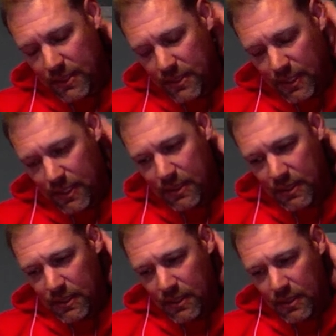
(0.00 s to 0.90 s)
the
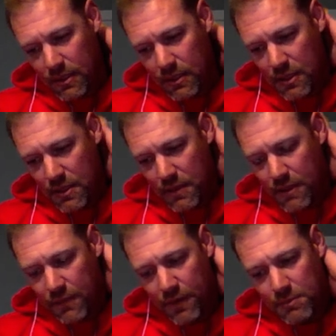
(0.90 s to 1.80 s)

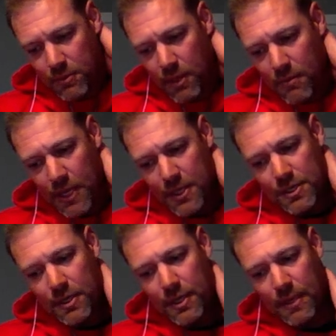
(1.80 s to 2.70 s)
first part of my
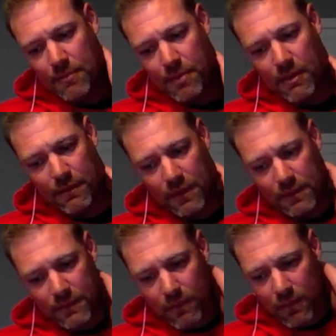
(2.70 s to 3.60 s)
journey, probably the
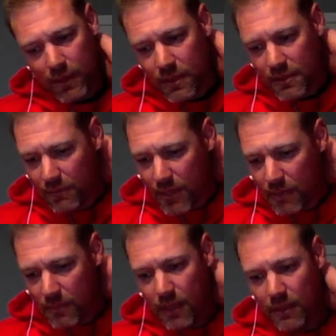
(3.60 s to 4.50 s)
first 4 years of my
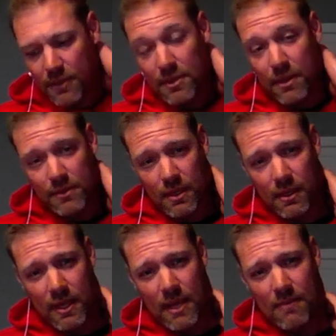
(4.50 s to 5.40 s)
minor league journey, was
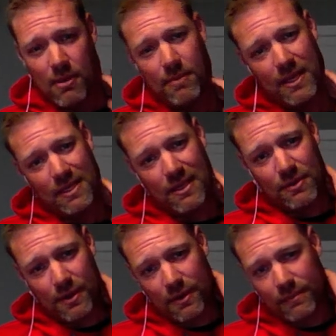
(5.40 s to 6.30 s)
all in A-ball because I
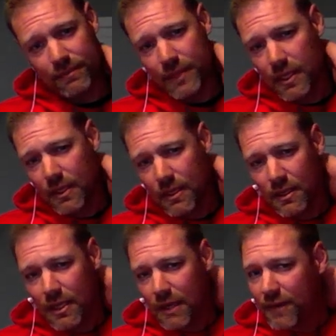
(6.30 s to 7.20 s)
was hurt,
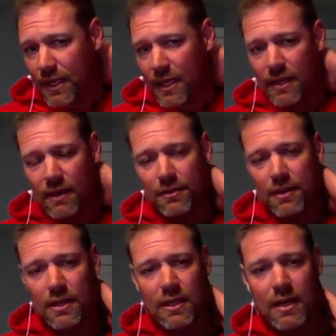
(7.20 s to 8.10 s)
and then I finally got
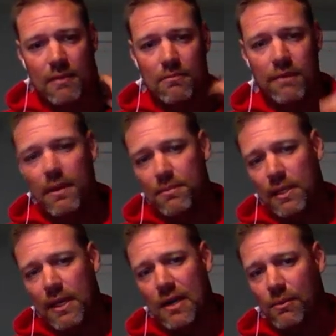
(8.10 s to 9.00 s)
healthy and kind of moved up the
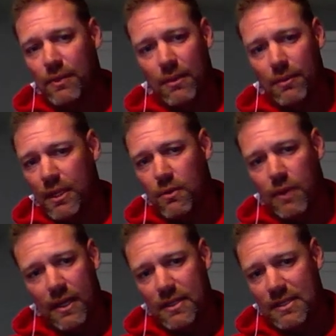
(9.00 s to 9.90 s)
ladder really, really
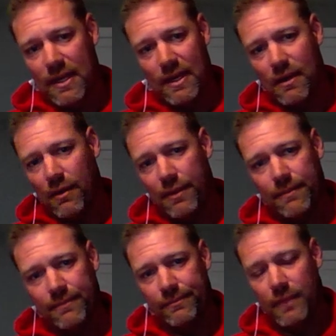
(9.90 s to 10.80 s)
quick because I got healthy,
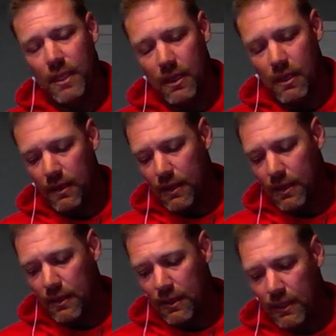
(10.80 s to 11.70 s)
and
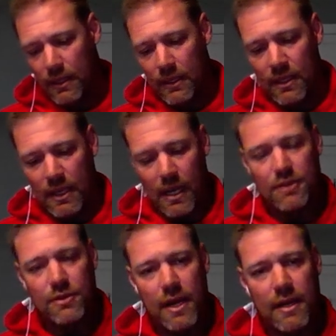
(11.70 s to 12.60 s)
I got
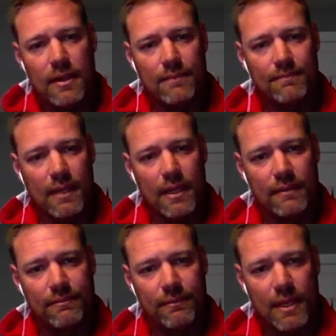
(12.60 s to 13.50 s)
traded
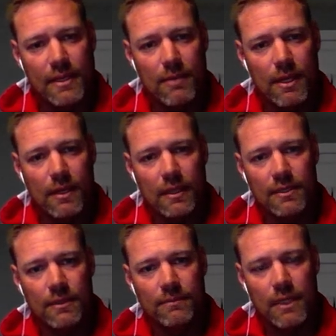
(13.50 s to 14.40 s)
and right to the big league.
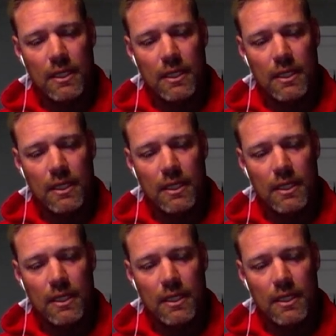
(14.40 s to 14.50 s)
So